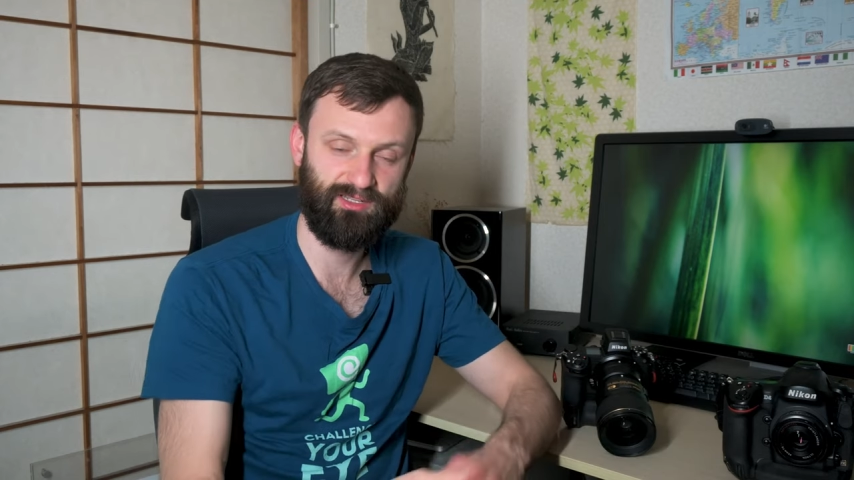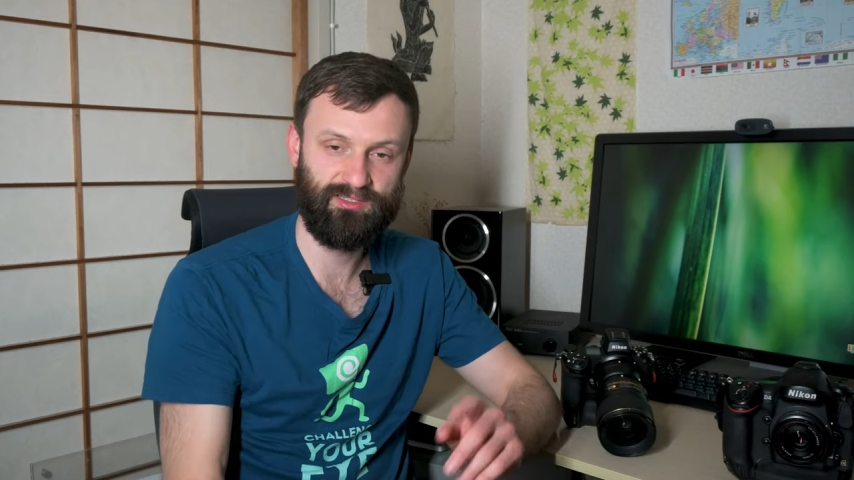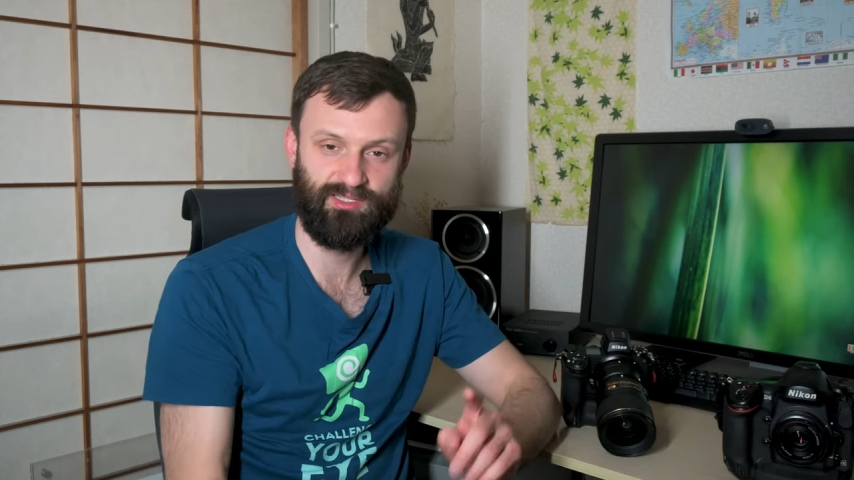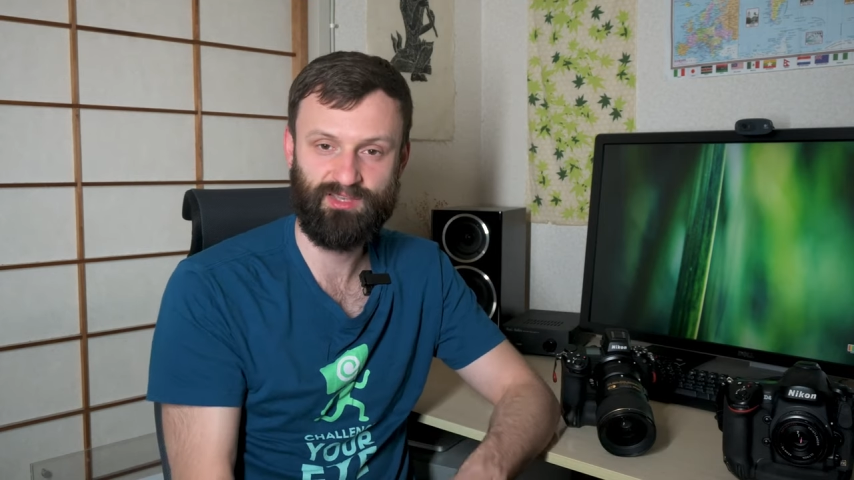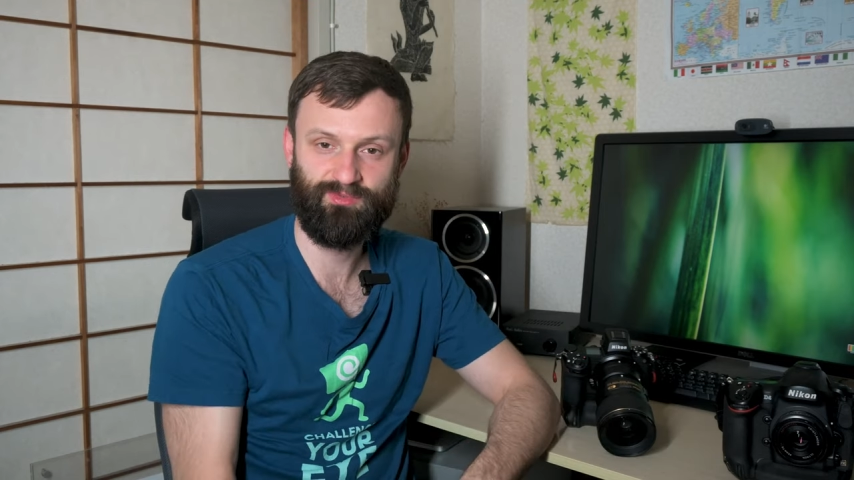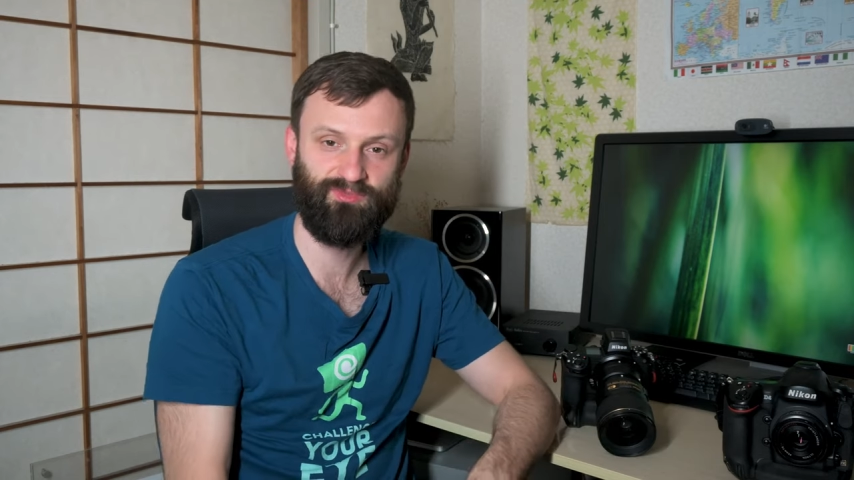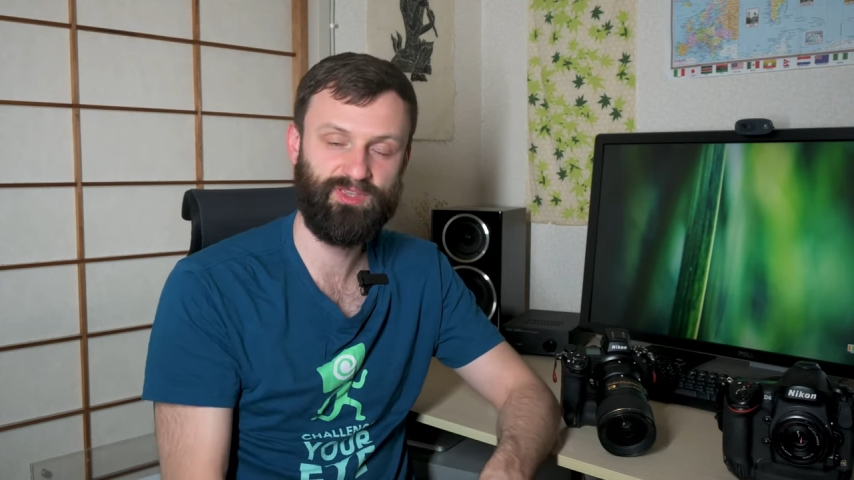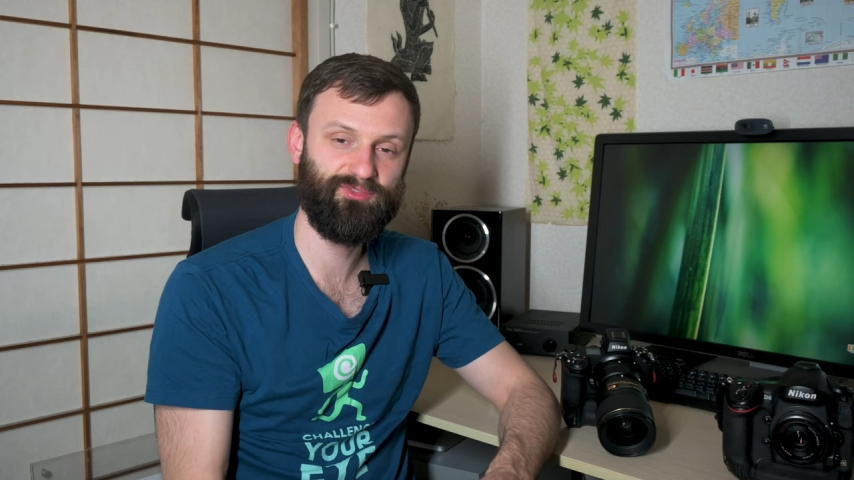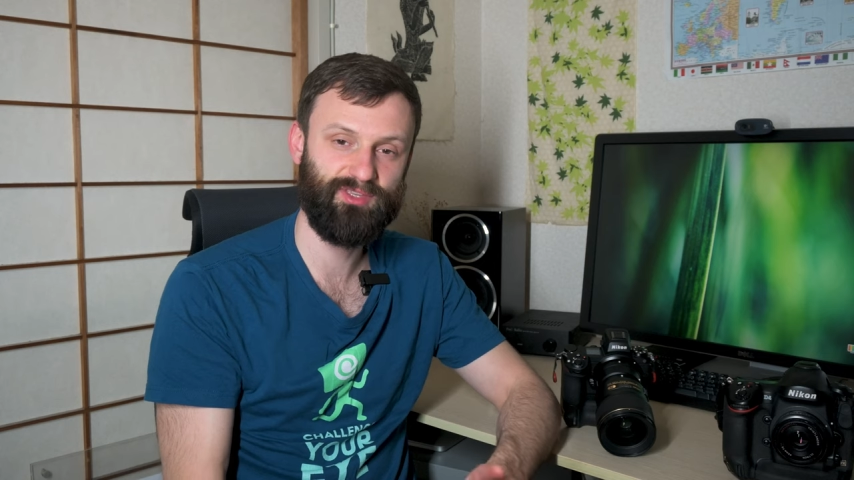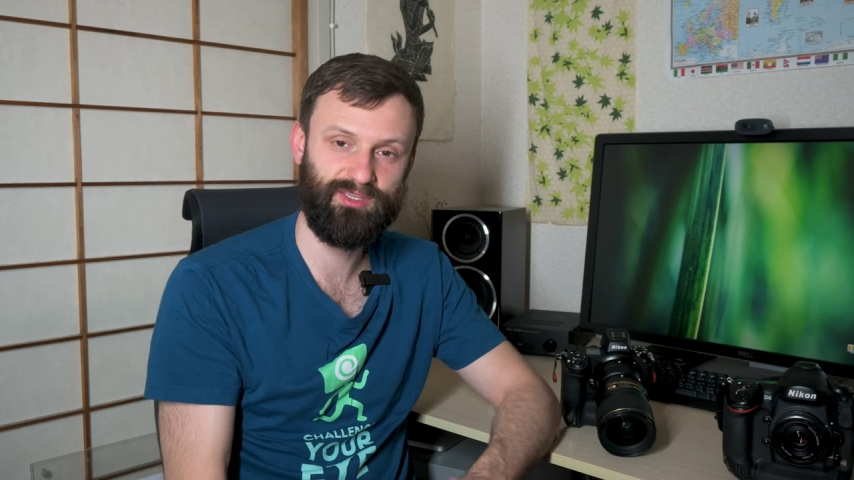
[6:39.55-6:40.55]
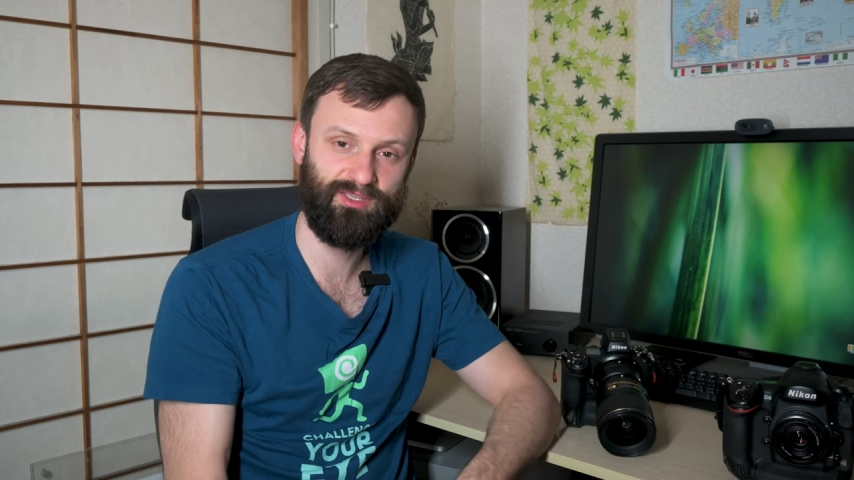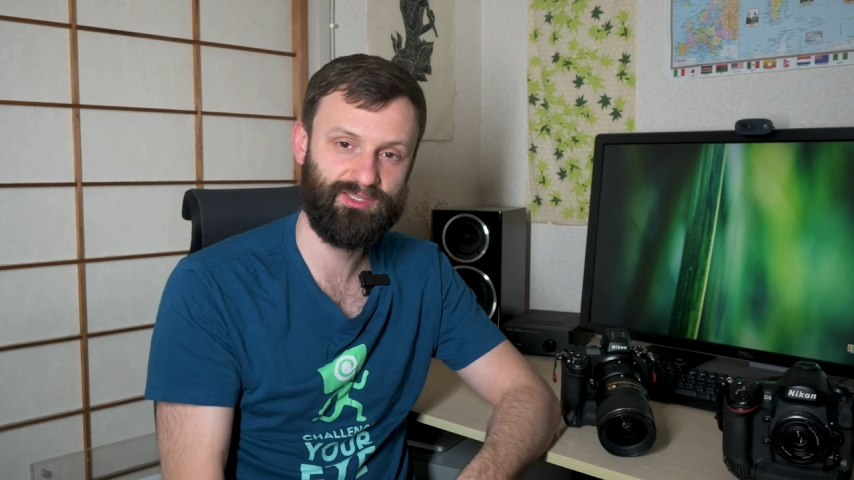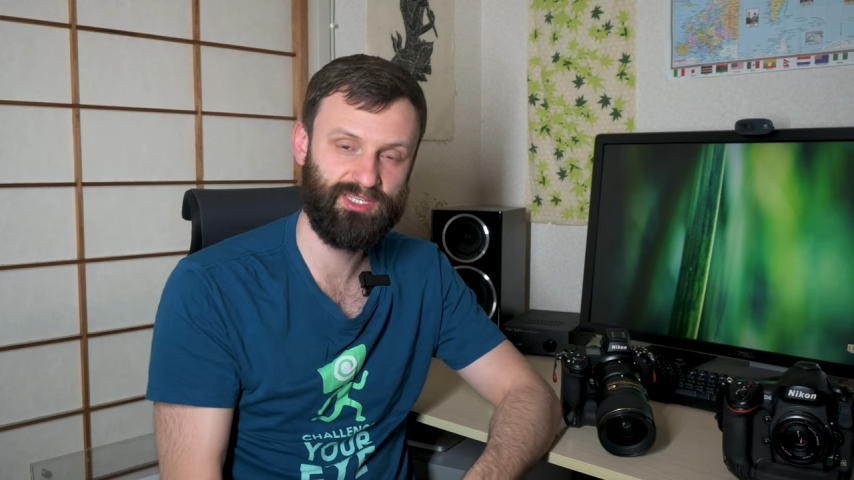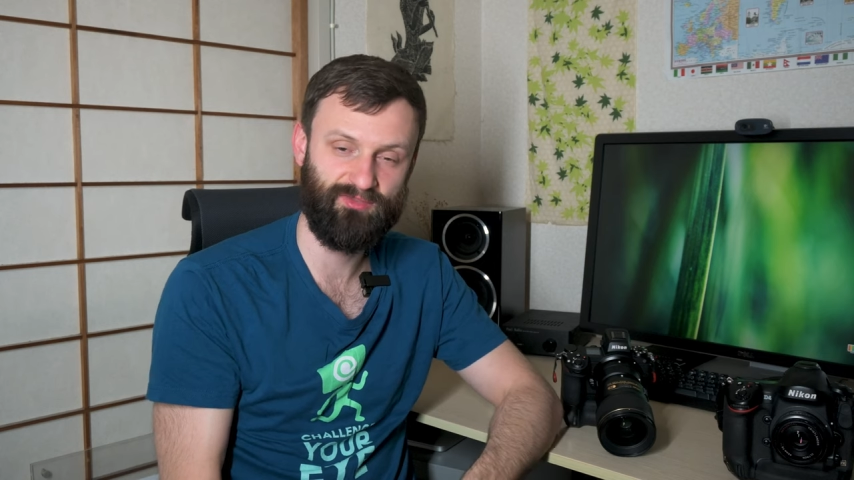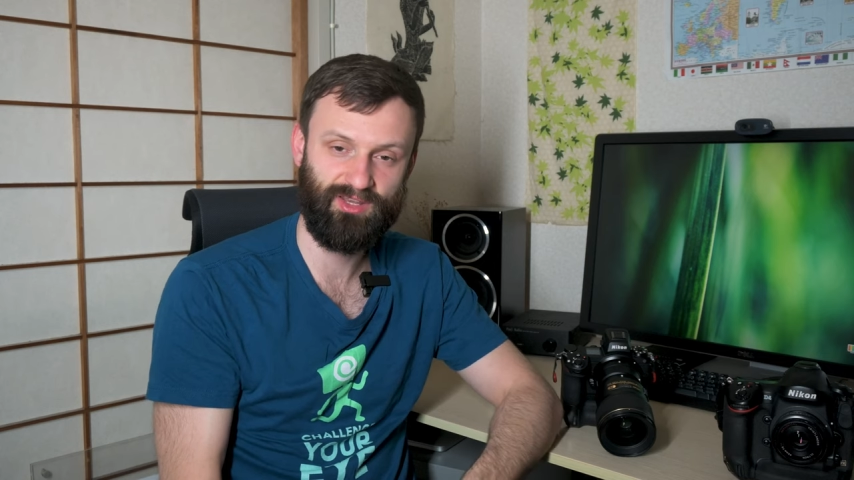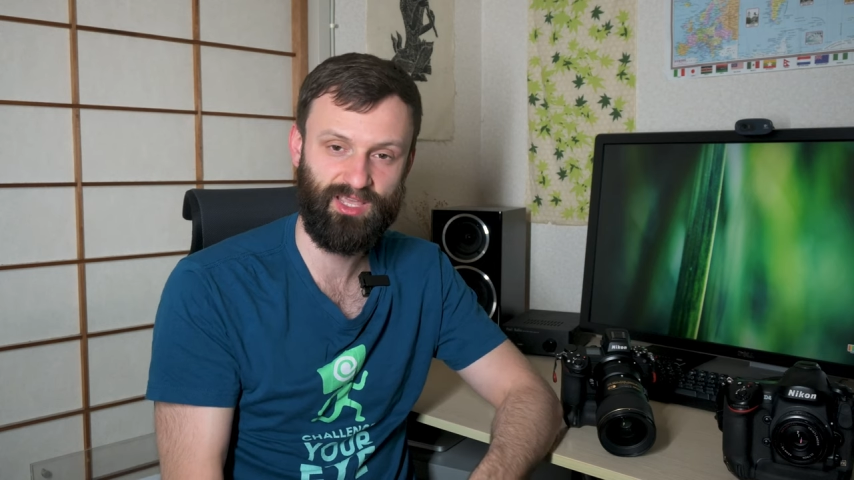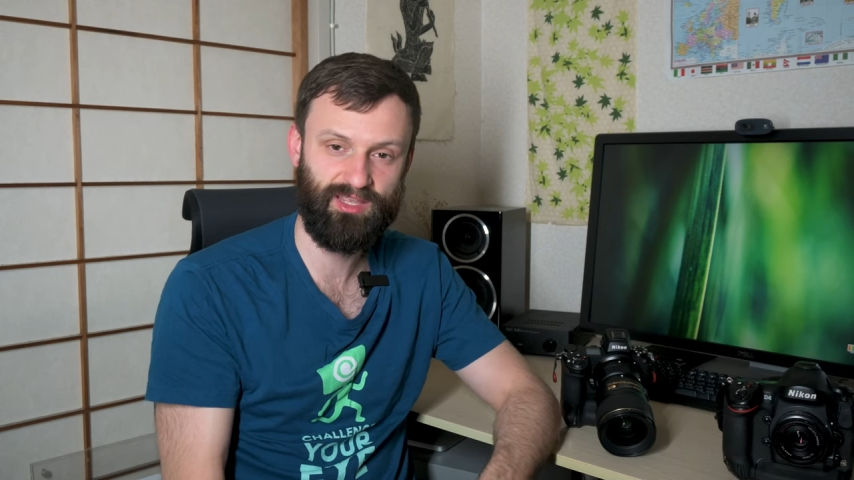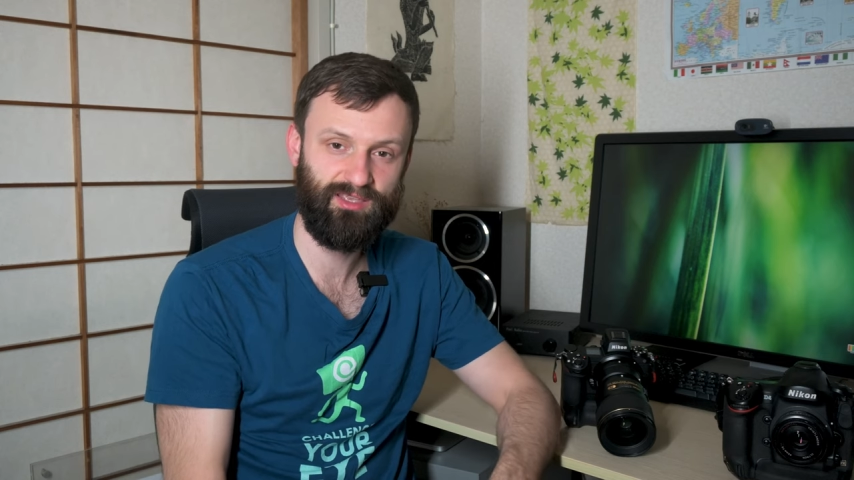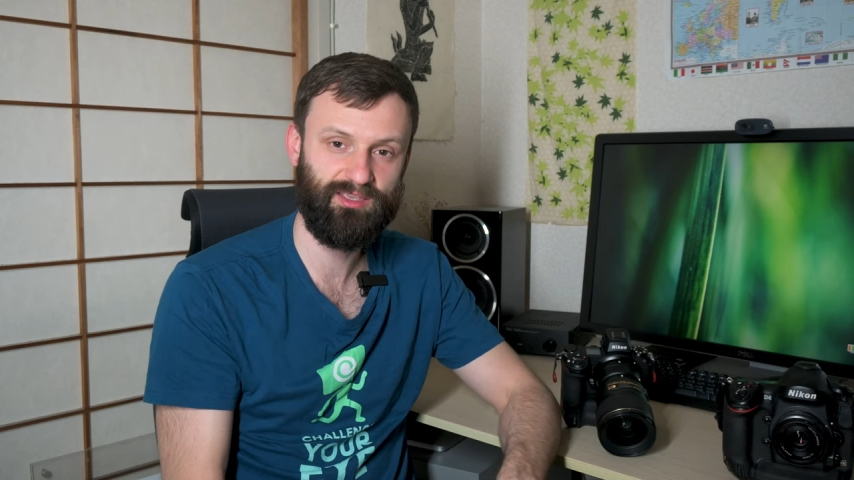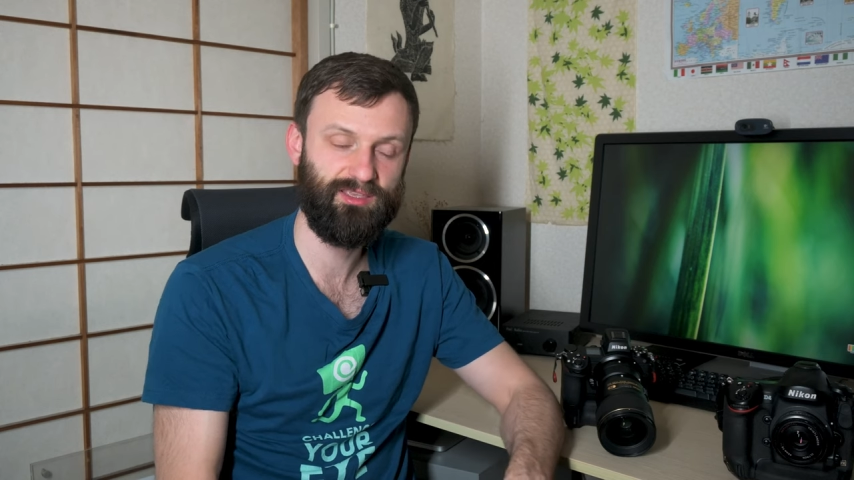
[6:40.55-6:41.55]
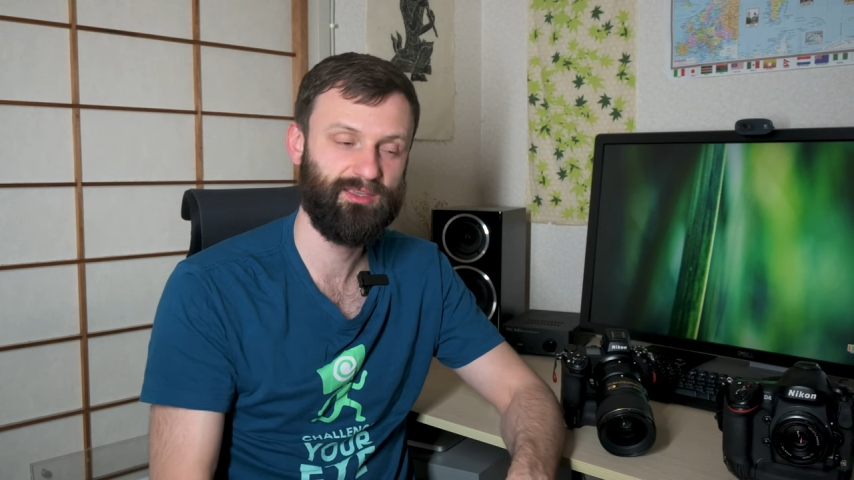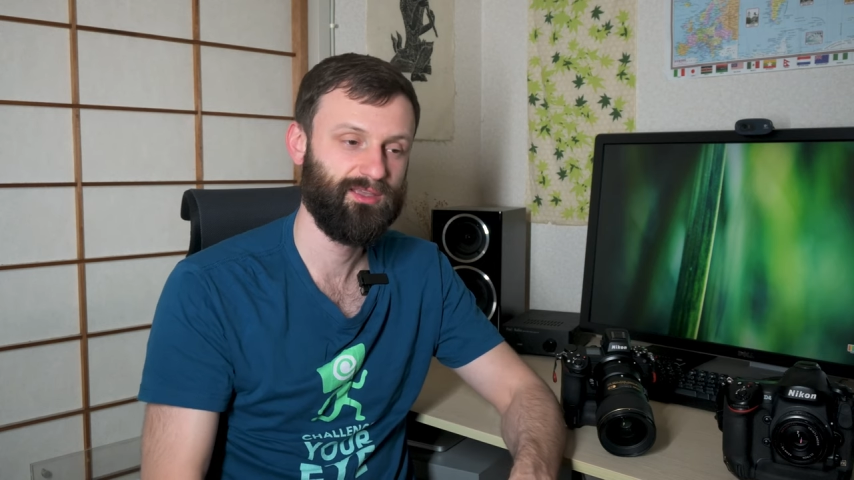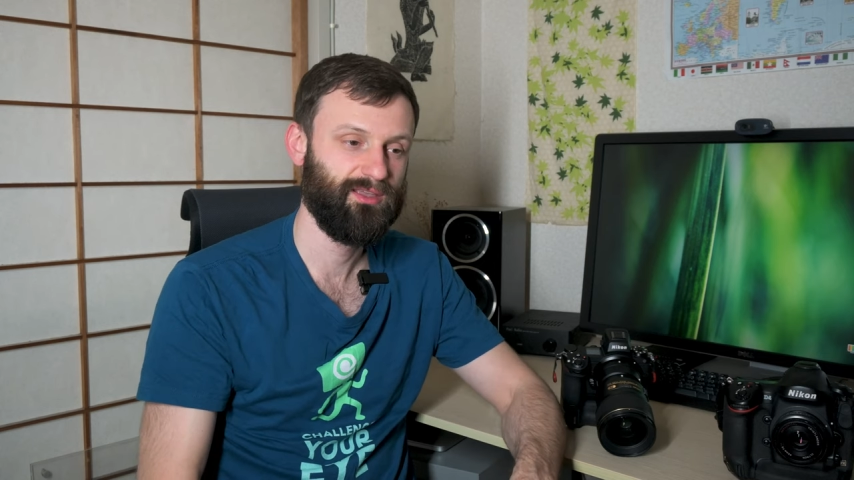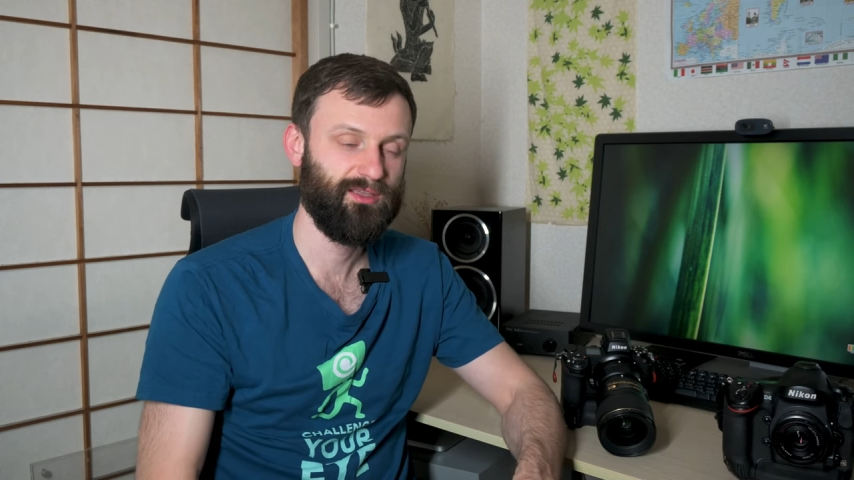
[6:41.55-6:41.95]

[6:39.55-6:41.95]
D750, 780,